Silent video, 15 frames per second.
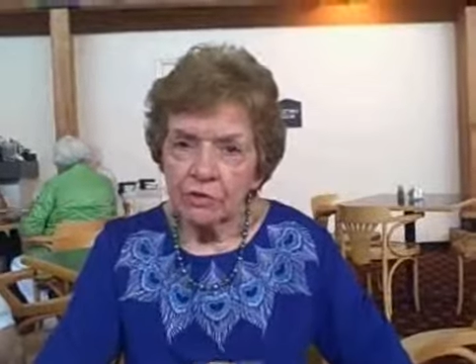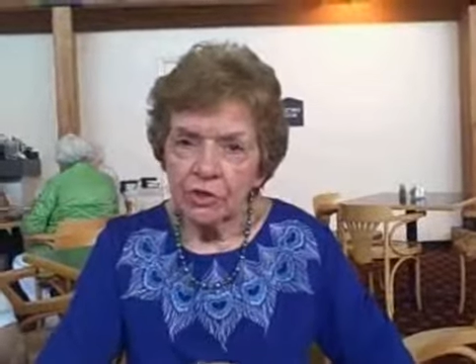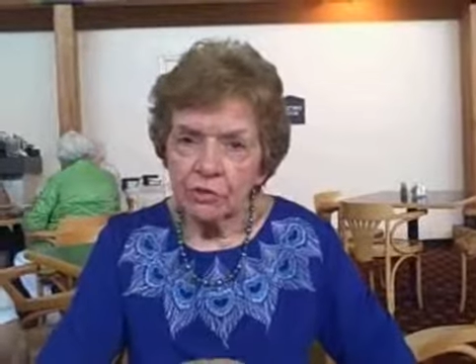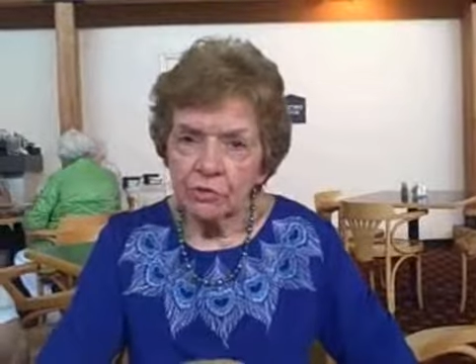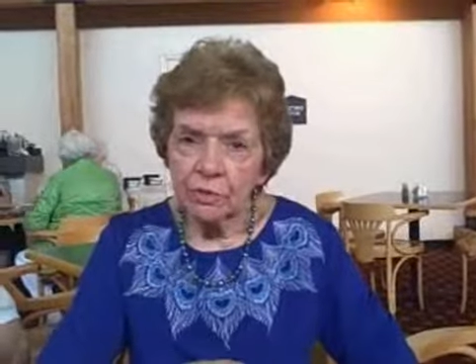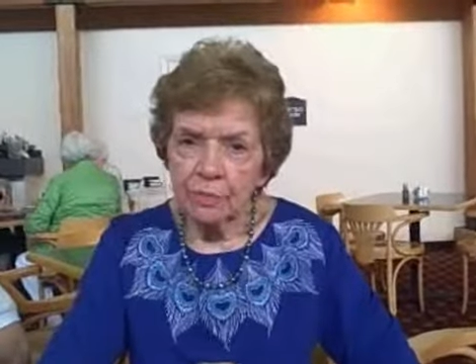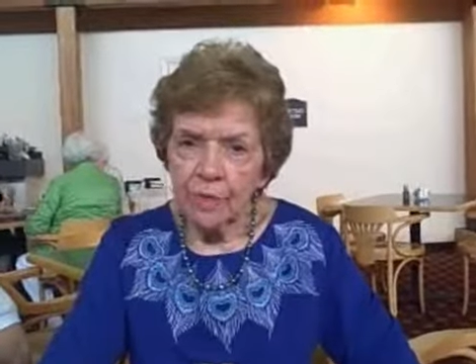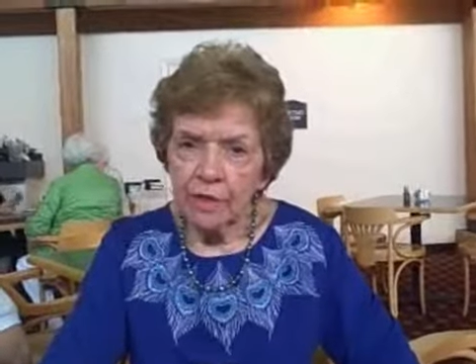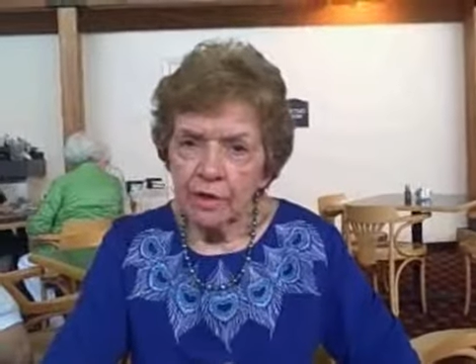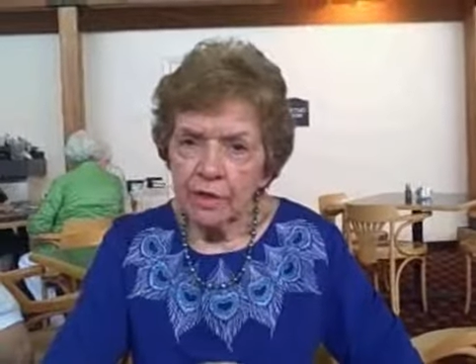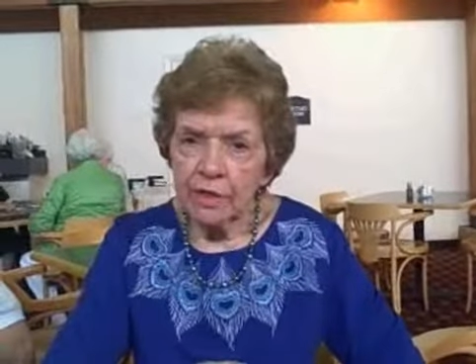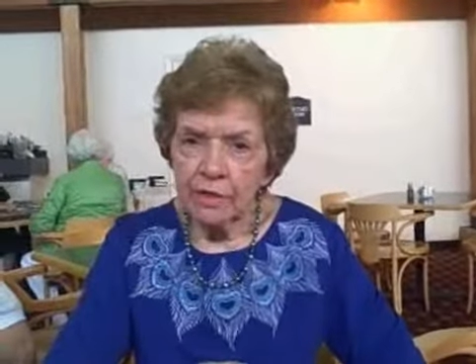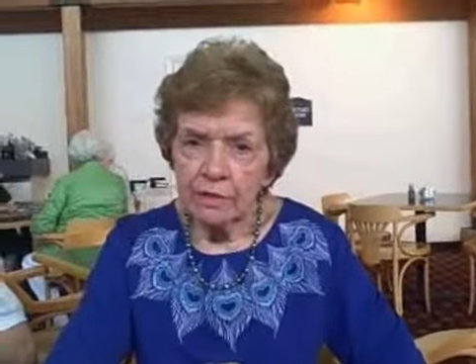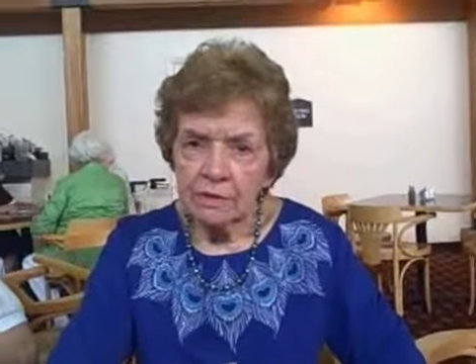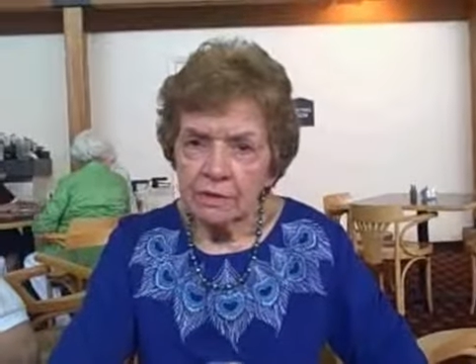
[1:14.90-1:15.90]
children
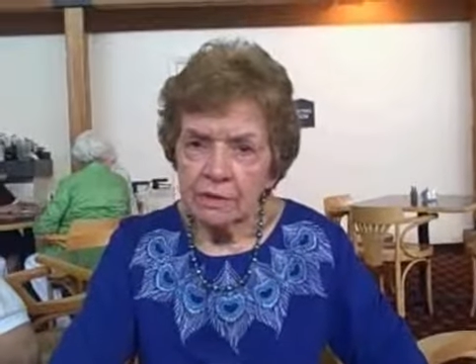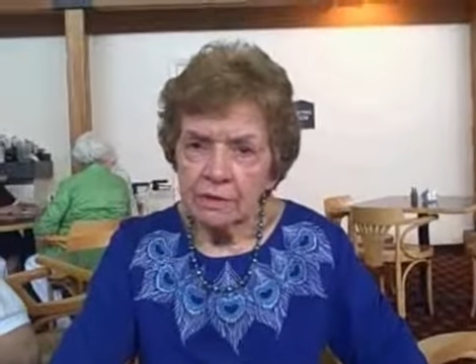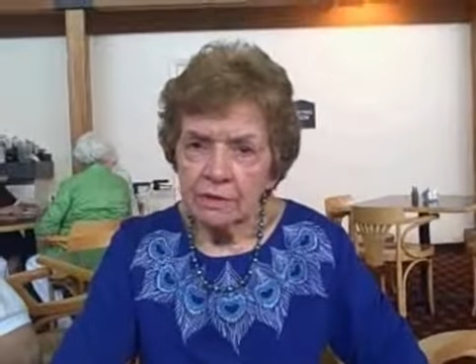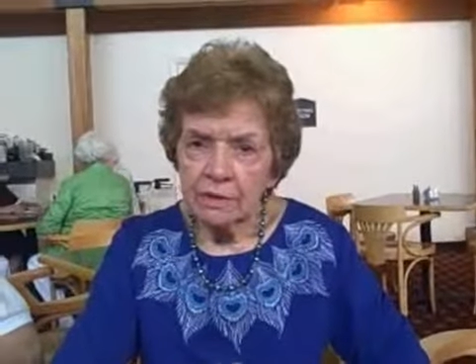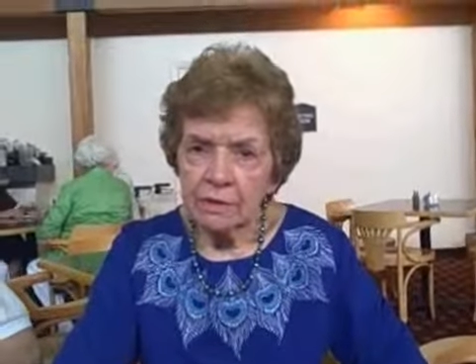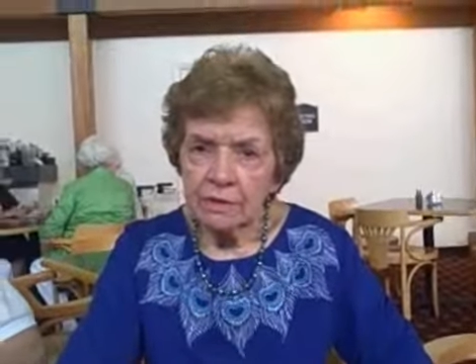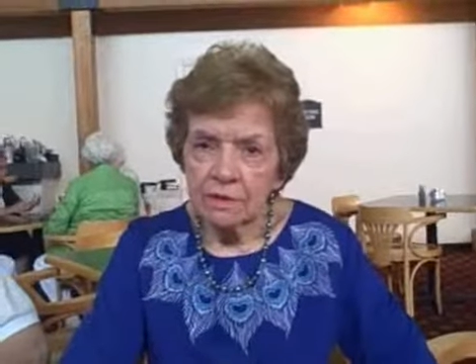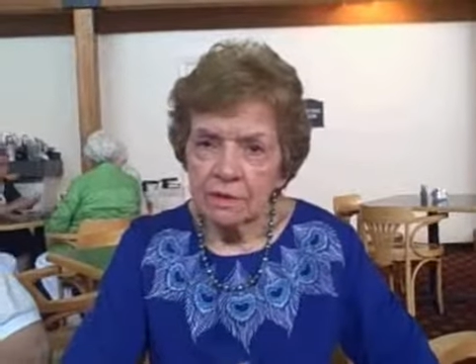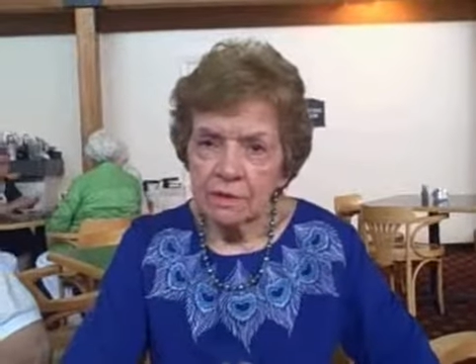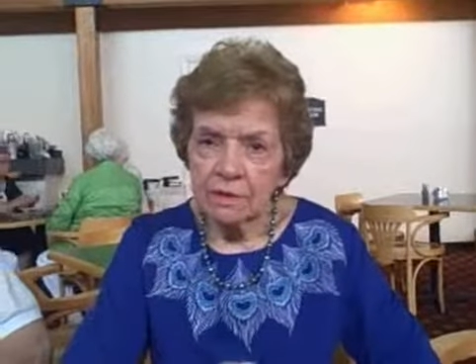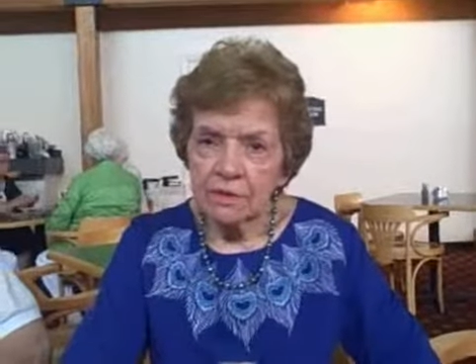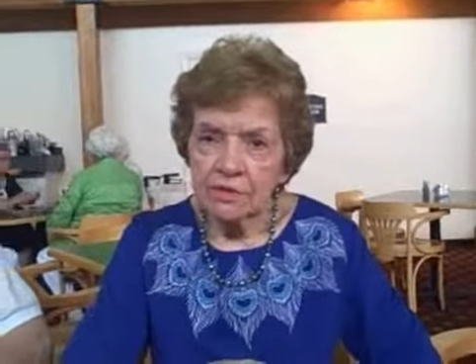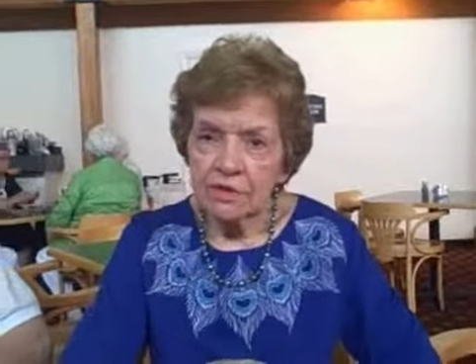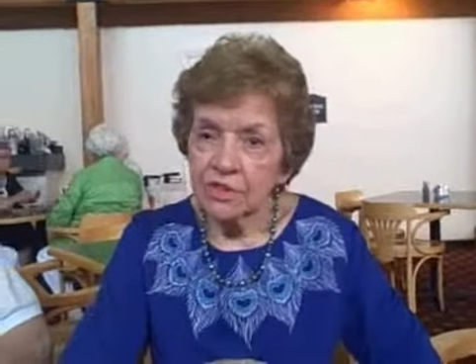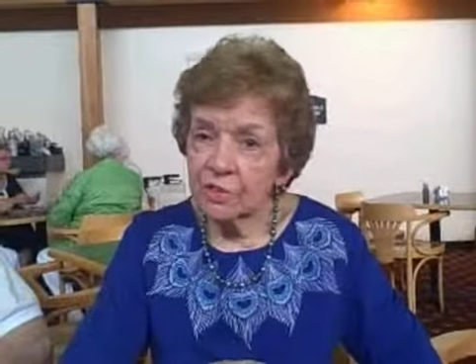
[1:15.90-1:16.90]
married.
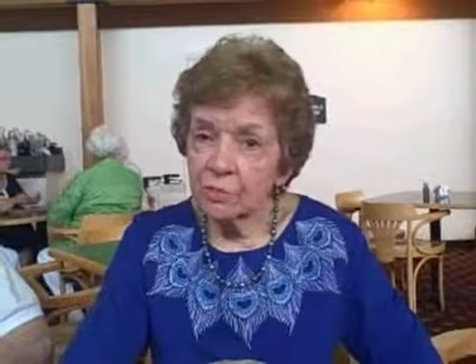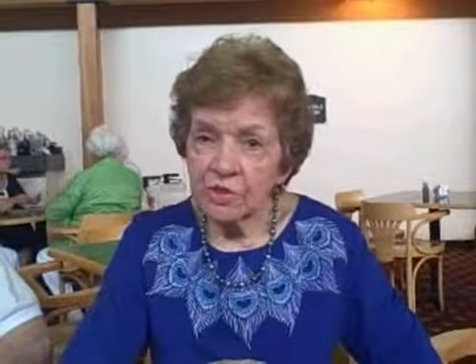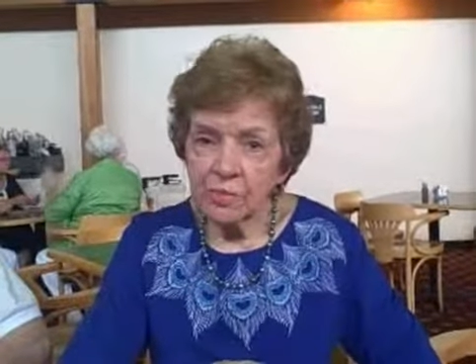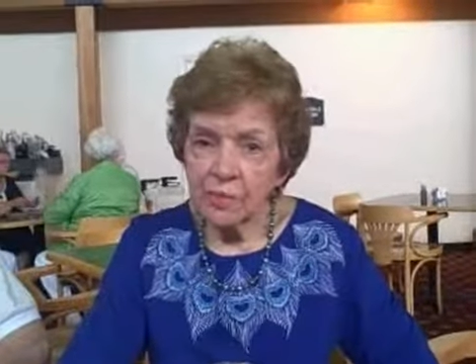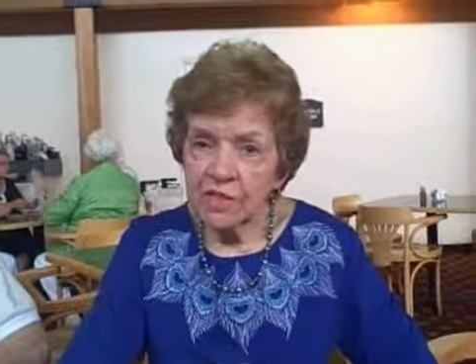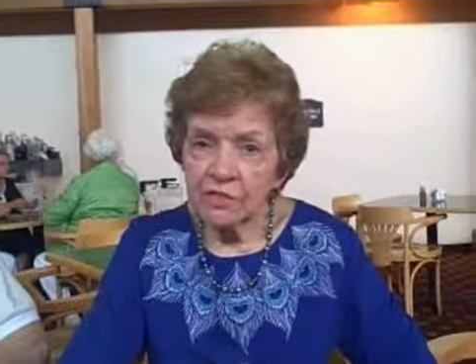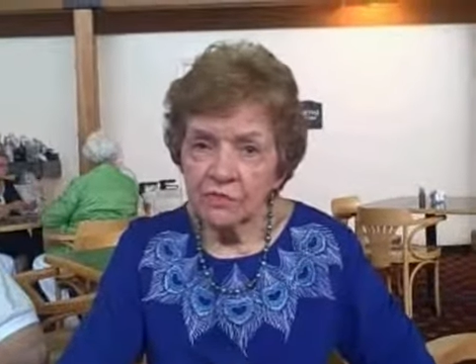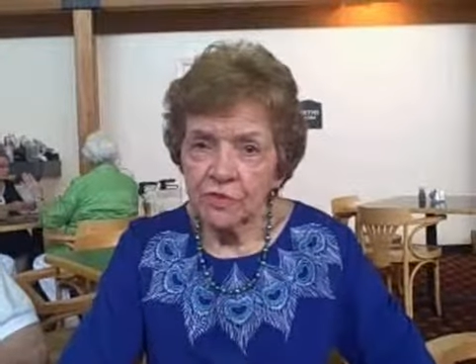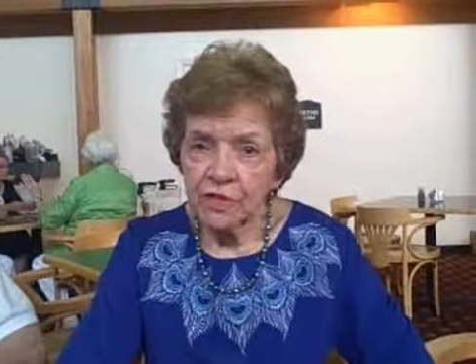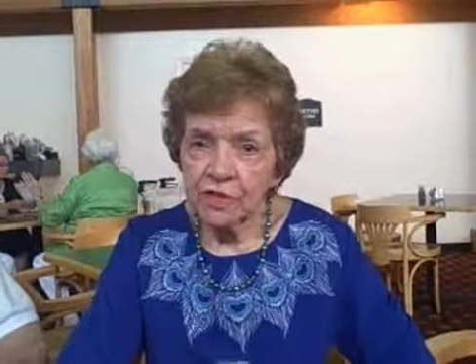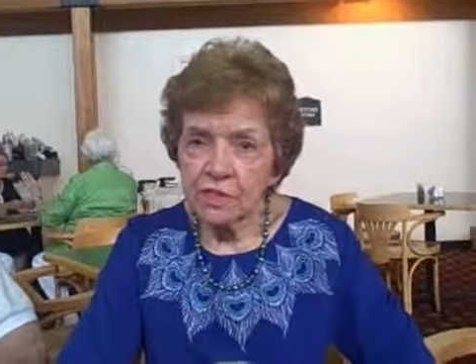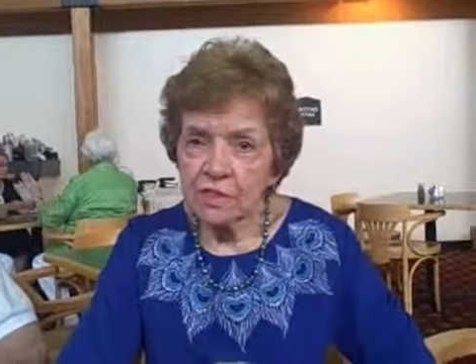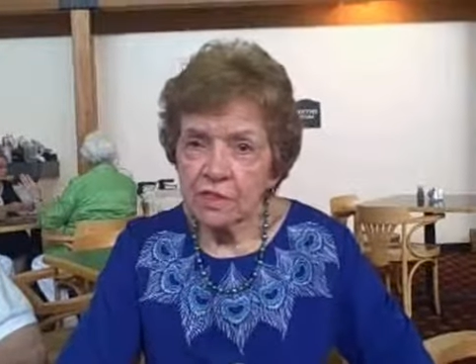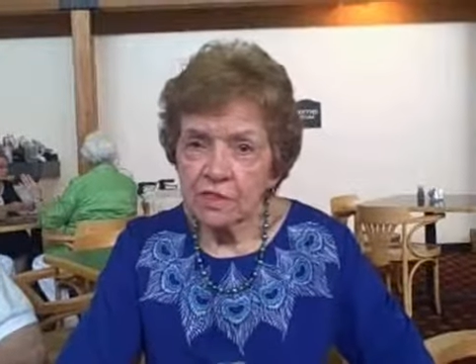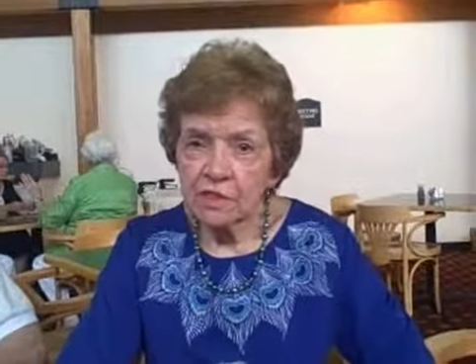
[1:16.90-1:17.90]
She was best
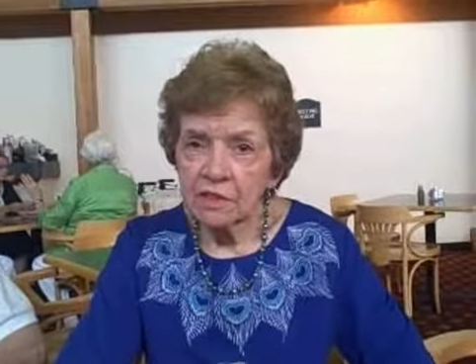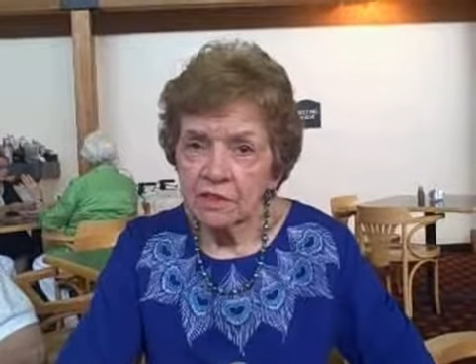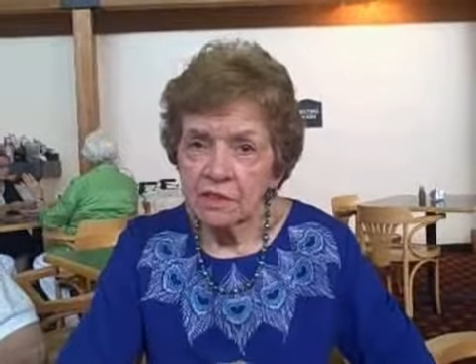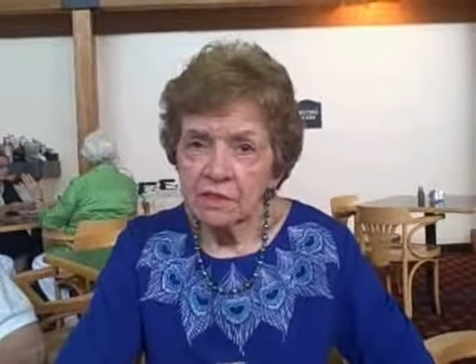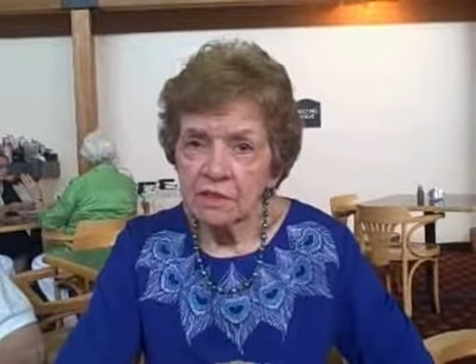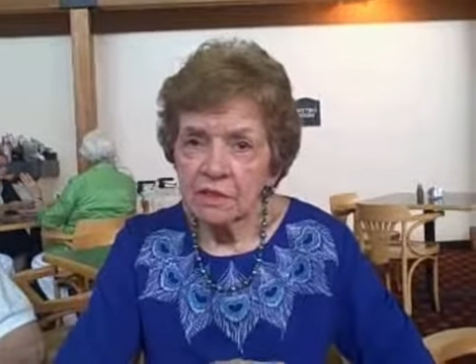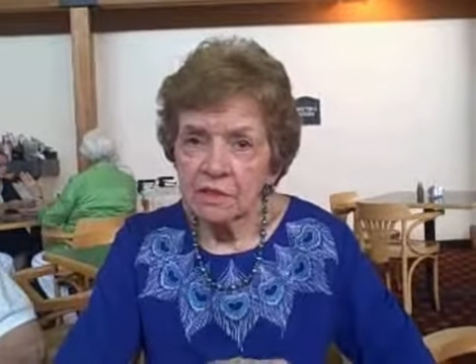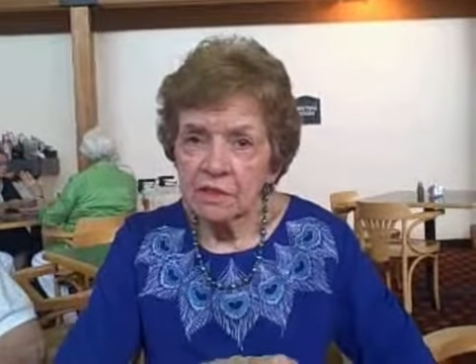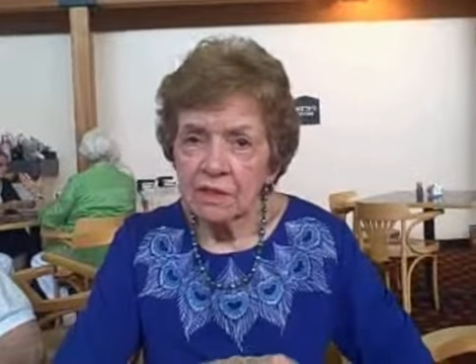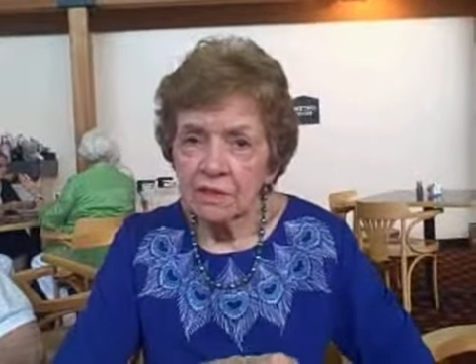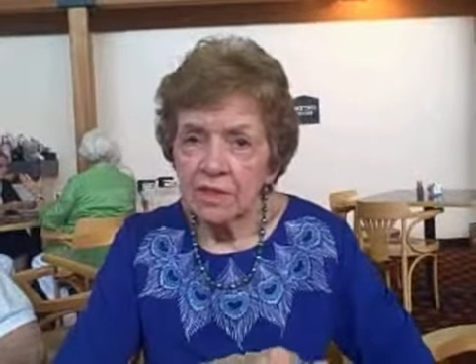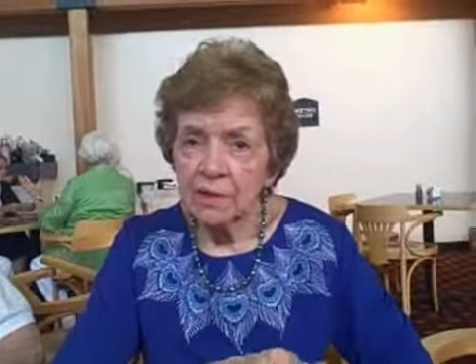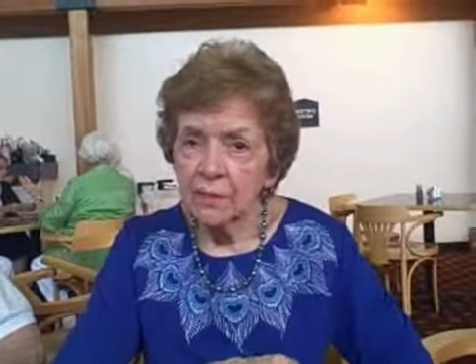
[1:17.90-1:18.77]
friends.